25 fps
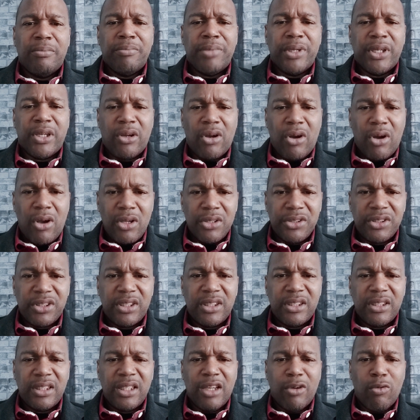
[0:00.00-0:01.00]

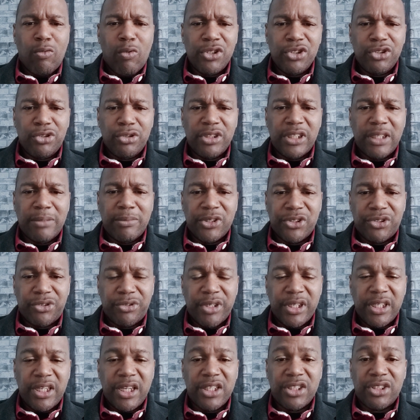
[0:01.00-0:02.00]
Because he wants to
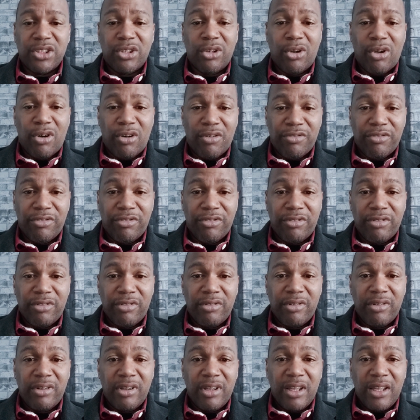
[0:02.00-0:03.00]
demonstrate his love,
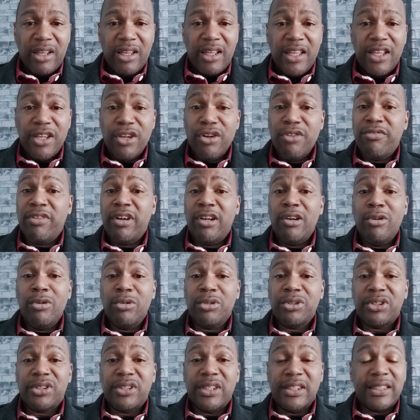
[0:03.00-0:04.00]
he
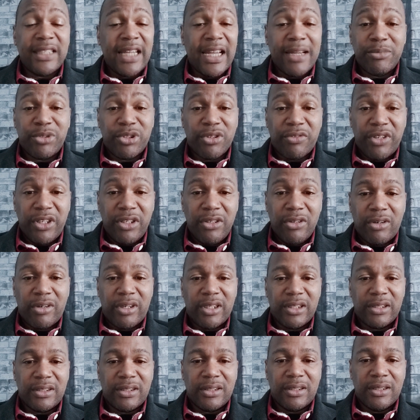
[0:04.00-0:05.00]
overlooks the times of
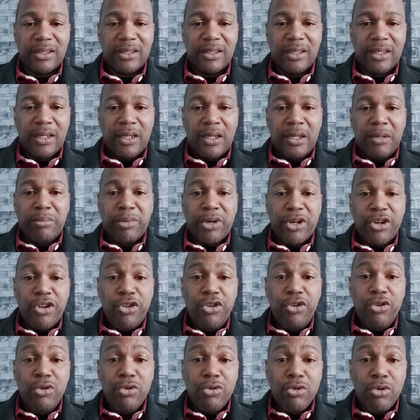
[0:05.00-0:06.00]
ignorance. But
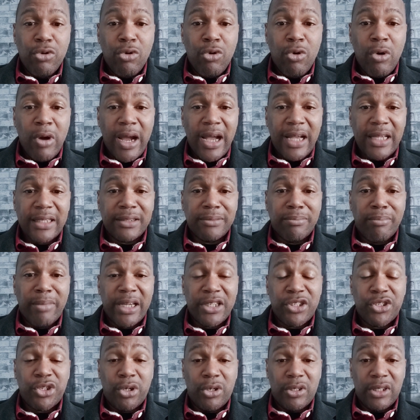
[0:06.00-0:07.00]
you who has
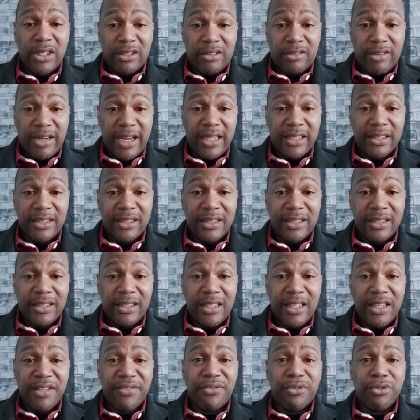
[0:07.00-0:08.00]
matured in Christ,
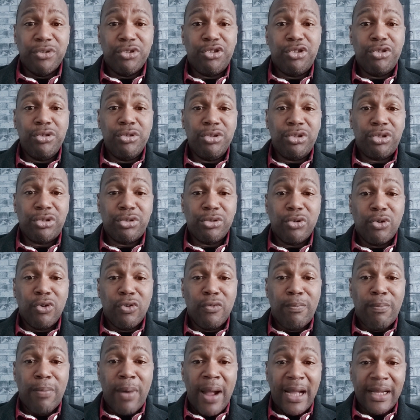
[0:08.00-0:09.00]
if you choose to
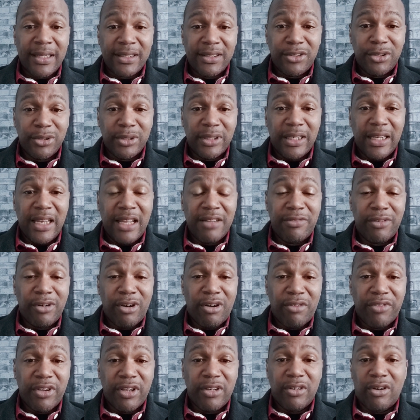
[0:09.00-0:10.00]
go back to the level
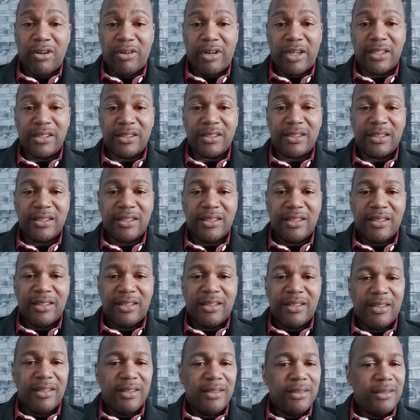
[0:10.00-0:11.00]
of ignorance,
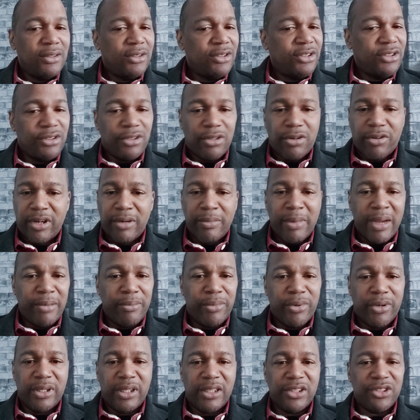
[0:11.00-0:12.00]
sorry, my
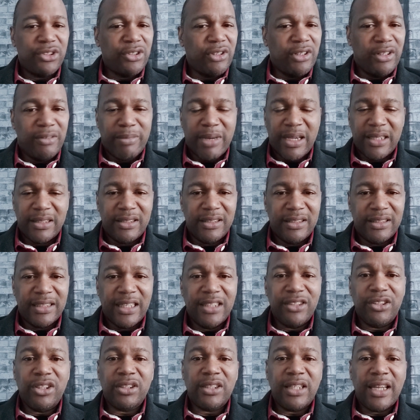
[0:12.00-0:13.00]
brother, sorry, my sister.
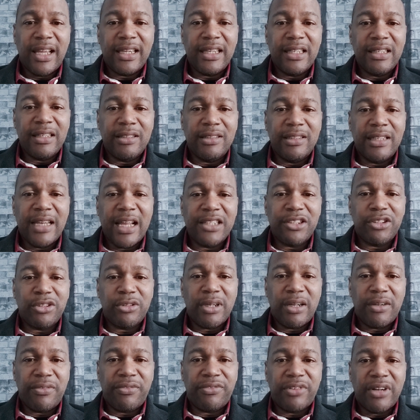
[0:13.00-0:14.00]
It's just like in a
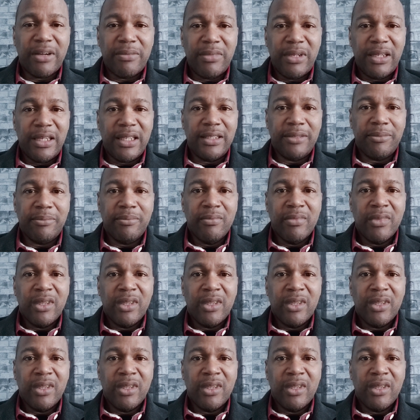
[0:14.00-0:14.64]
natural family.